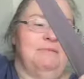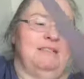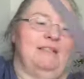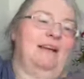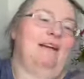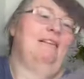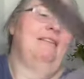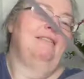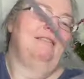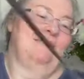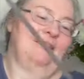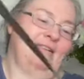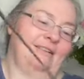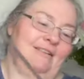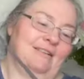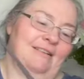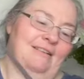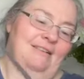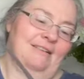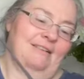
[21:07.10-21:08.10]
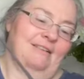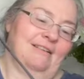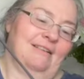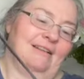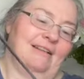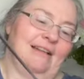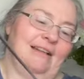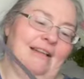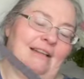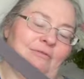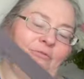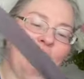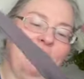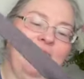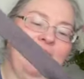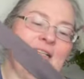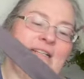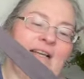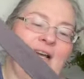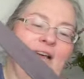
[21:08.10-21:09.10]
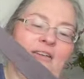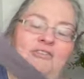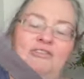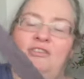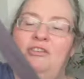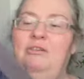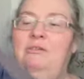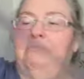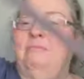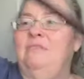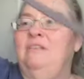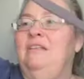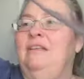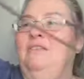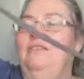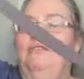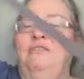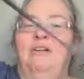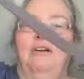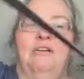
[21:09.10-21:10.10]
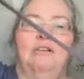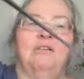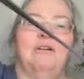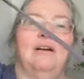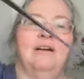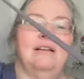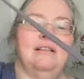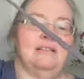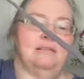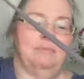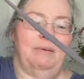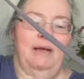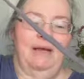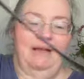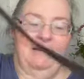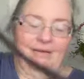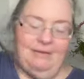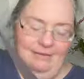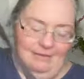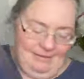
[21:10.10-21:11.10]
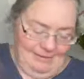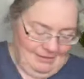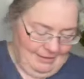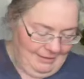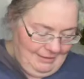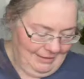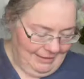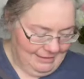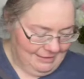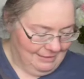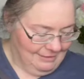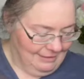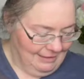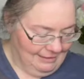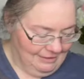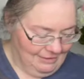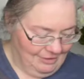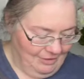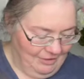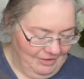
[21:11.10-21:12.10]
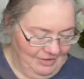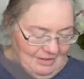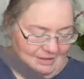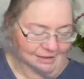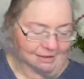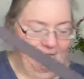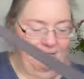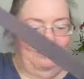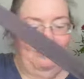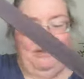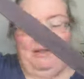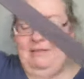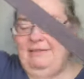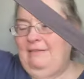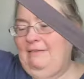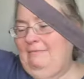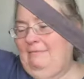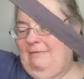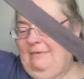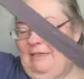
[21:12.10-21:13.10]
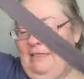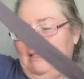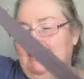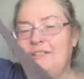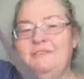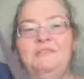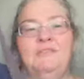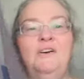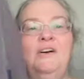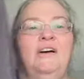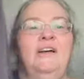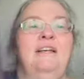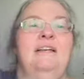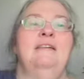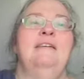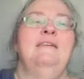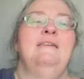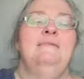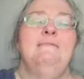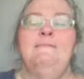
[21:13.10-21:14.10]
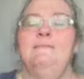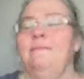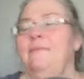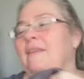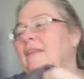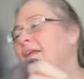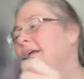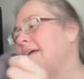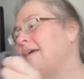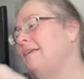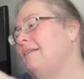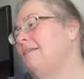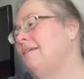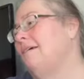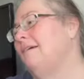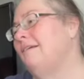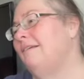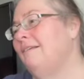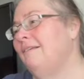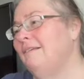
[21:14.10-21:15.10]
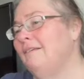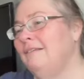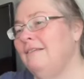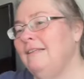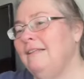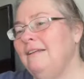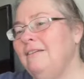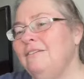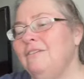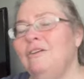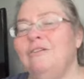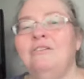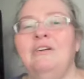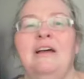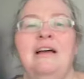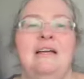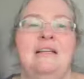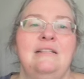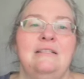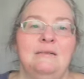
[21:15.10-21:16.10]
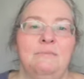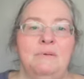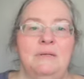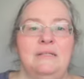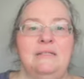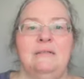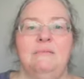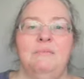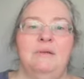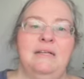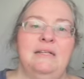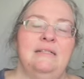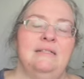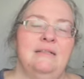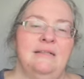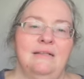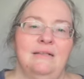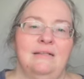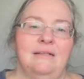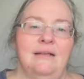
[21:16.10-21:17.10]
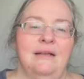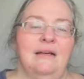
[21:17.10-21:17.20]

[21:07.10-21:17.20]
out and reattached them so they're not crossback, and so that's good enough. That's fine. And there's all kinds of bits and pieces.